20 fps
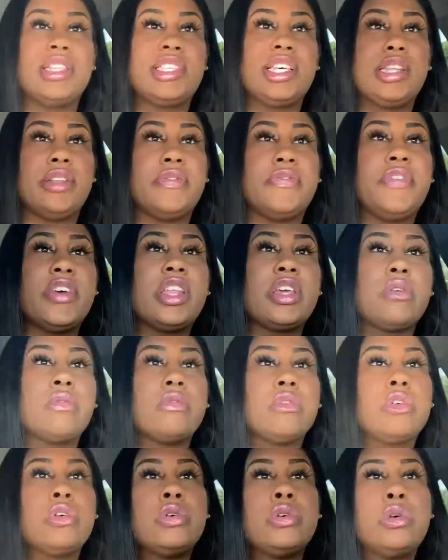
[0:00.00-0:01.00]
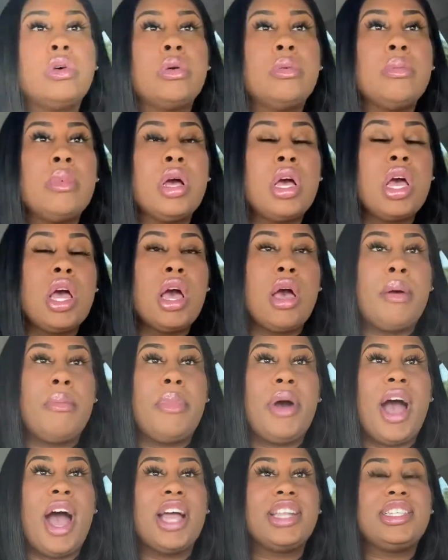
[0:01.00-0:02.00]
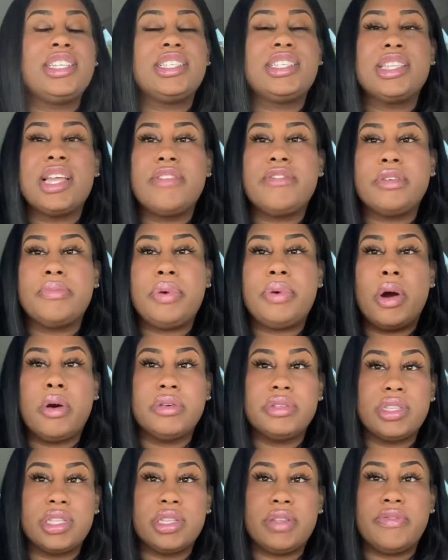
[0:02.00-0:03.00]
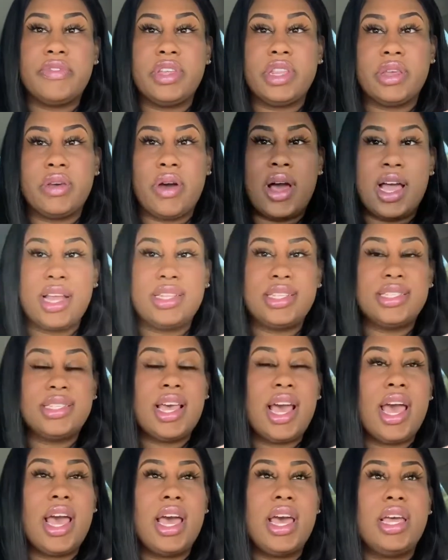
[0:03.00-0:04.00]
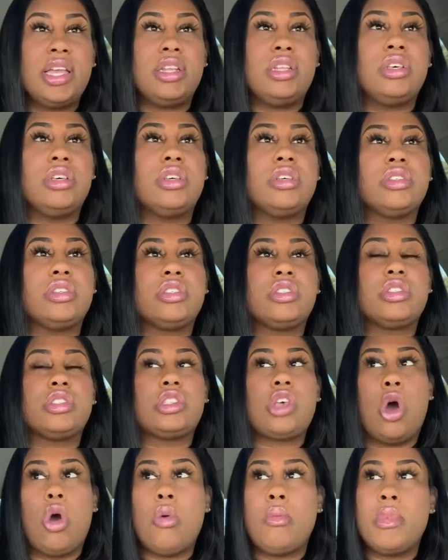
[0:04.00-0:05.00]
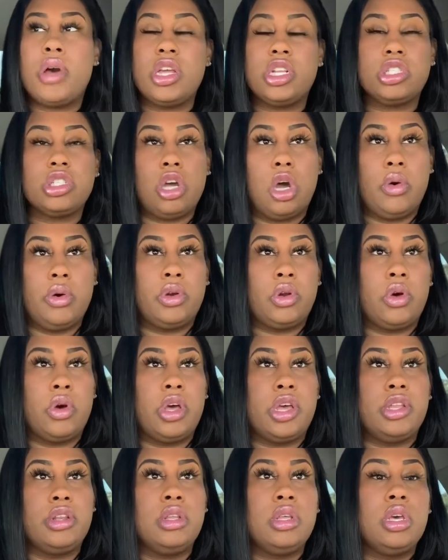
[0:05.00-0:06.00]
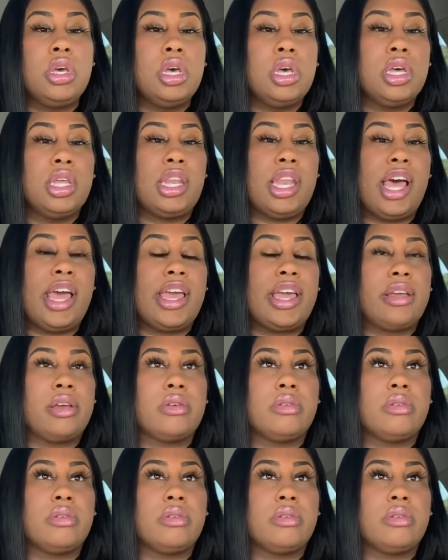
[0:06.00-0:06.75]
the fitting room, but I just never posted the video. I just had so much going on, like